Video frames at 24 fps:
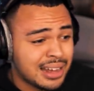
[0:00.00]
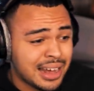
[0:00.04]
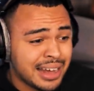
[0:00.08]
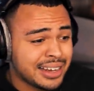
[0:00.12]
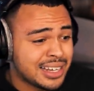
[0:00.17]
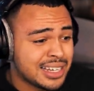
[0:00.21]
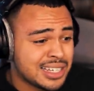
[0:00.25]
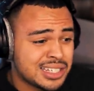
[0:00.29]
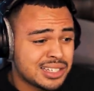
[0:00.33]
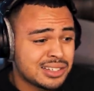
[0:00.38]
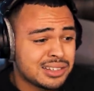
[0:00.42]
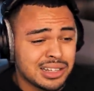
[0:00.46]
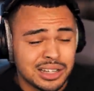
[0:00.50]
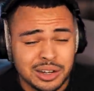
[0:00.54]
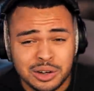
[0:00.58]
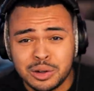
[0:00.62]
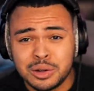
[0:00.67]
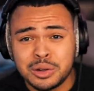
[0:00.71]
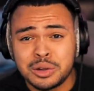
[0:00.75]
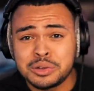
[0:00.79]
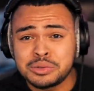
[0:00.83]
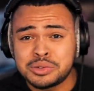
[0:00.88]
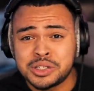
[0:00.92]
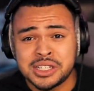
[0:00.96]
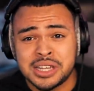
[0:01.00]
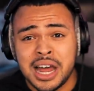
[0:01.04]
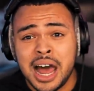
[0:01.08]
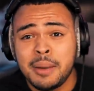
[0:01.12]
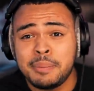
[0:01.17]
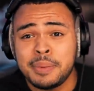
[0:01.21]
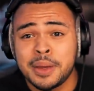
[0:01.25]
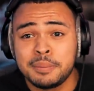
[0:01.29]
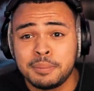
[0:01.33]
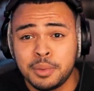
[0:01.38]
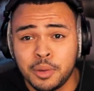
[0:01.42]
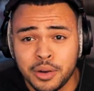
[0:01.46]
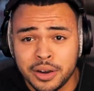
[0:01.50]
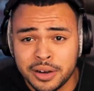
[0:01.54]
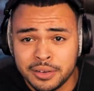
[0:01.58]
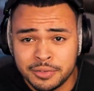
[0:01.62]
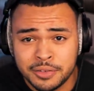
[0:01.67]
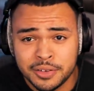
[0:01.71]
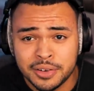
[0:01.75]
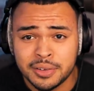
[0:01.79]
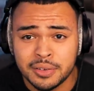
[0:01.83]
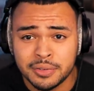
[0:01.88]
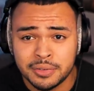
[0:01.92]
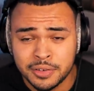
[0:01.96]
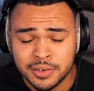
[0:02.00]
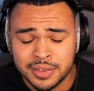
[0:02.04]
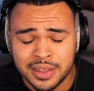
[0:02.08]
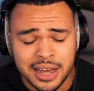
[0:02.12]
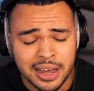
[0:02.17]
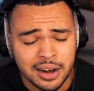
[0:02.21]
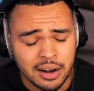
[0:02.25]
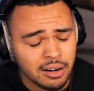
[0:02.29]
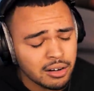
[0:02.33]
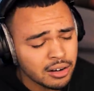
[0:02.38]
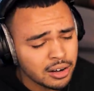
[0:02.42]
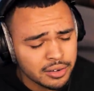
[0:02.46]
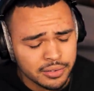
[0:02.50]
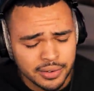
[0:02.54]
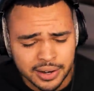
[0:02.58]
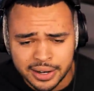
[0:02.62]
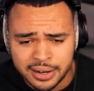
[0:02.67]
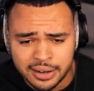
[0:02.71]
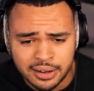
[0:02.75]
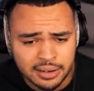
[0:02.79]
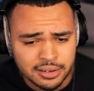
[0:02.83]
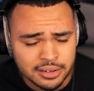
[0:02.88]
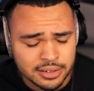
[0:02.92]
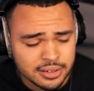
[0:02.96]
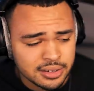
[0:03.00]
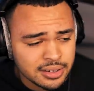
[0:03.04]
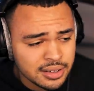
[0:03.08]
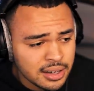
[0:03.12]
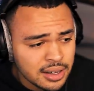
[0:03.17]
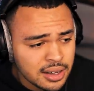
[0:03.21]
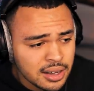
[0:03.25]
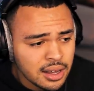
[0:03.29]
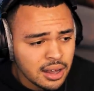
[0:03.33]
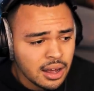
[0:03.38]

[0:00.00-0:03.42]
I guess little stopping point for for that arc right now, dude.